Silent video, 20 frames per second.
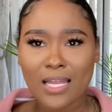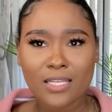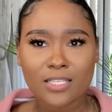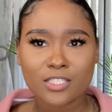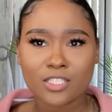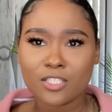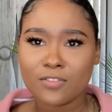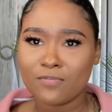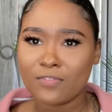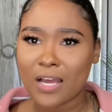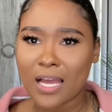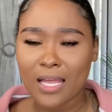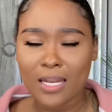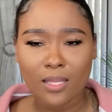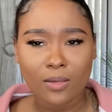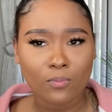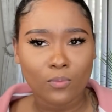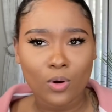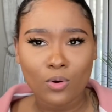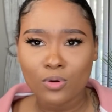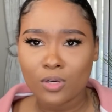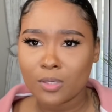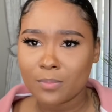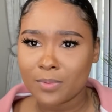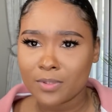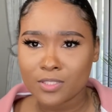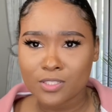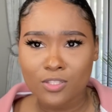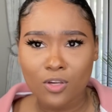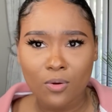She finally woke up
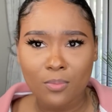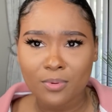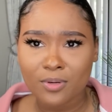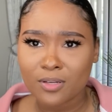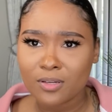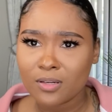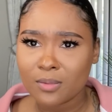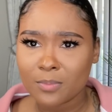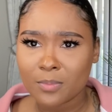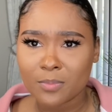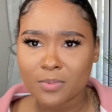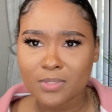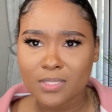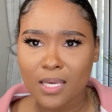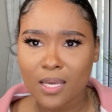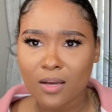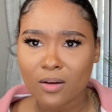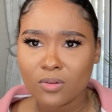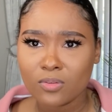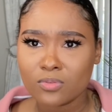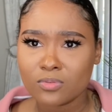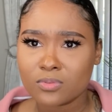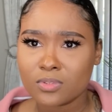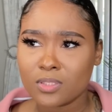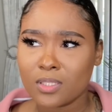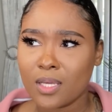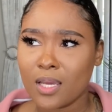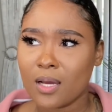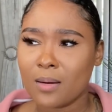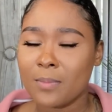and sobered up and was like, "Oh,
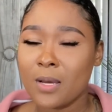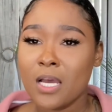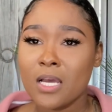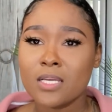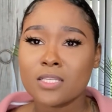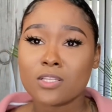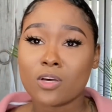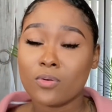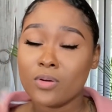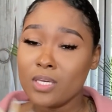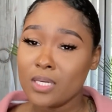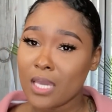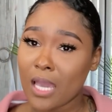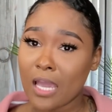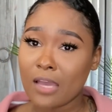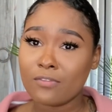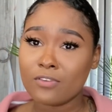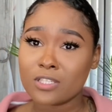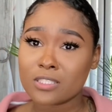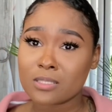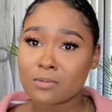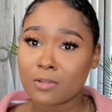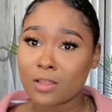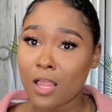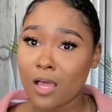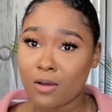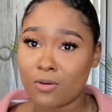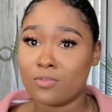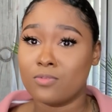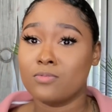snap." So he gave her some
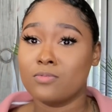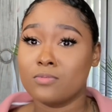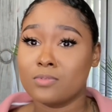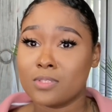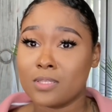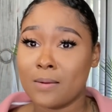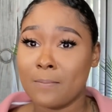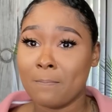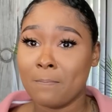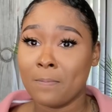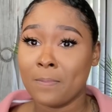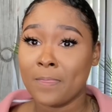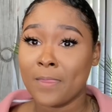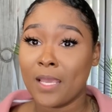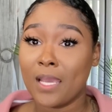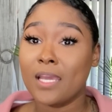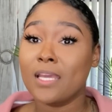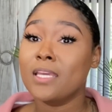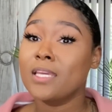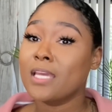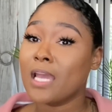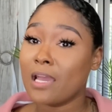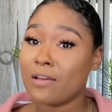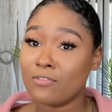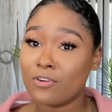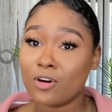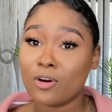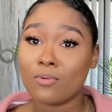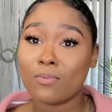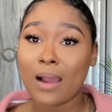clothes and he gave
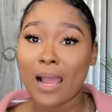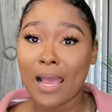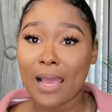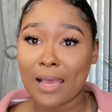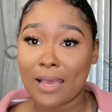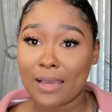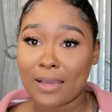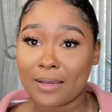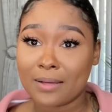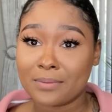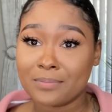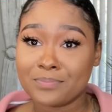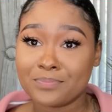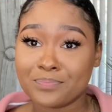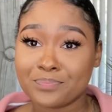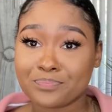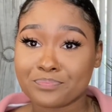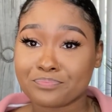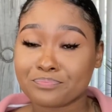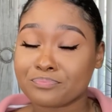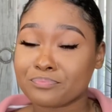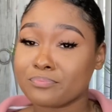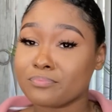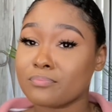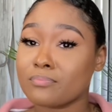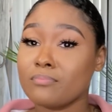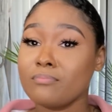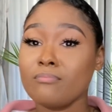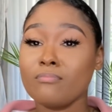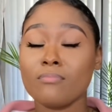her a ride.
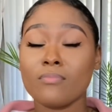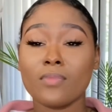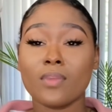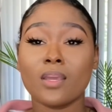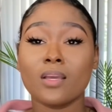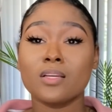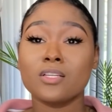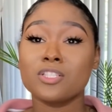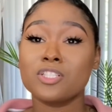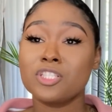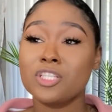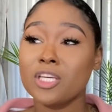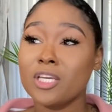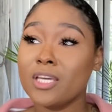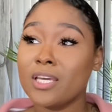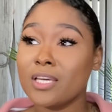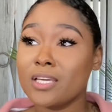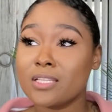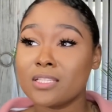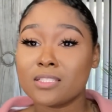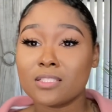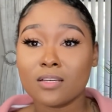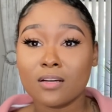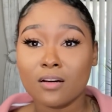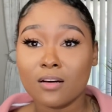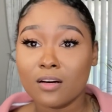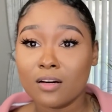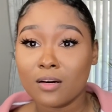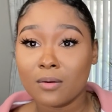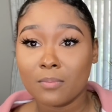She get to
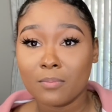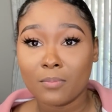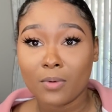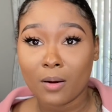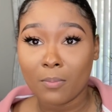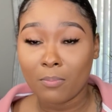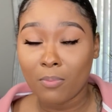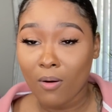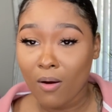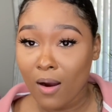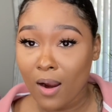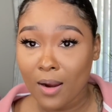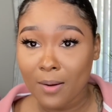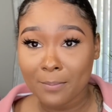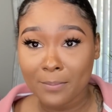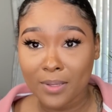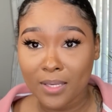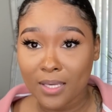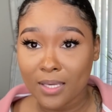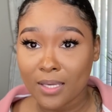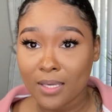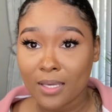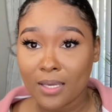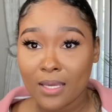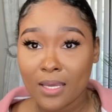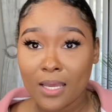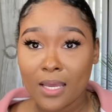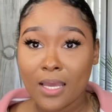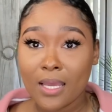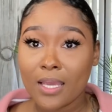her apartment
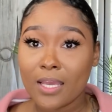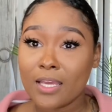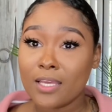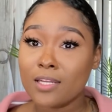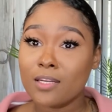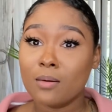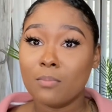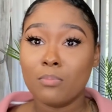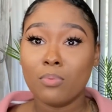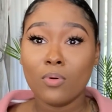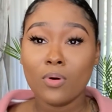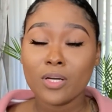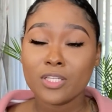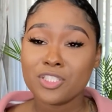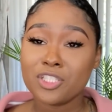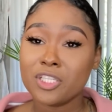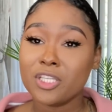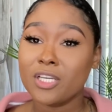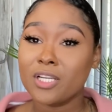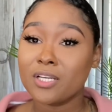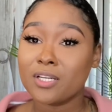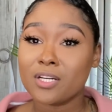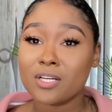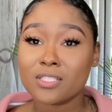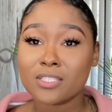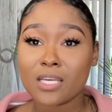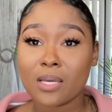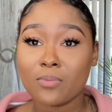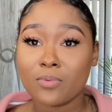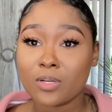and the boy, she get in
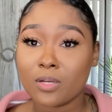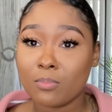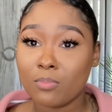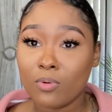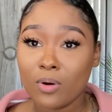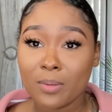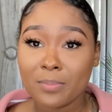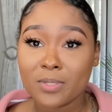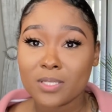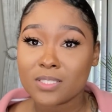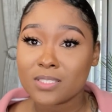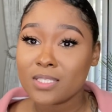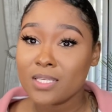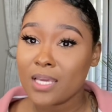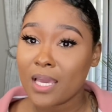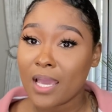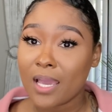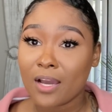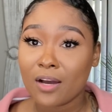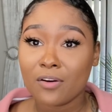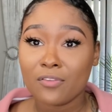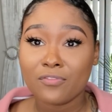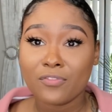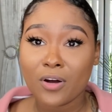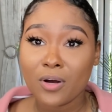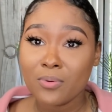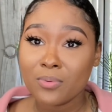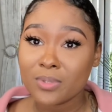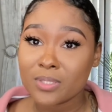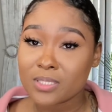contact with the boy because he had her
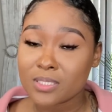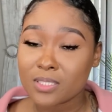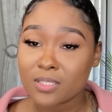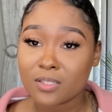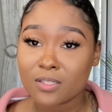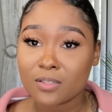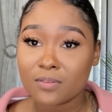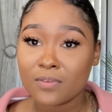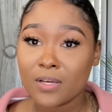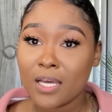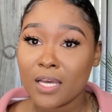phone and stuff.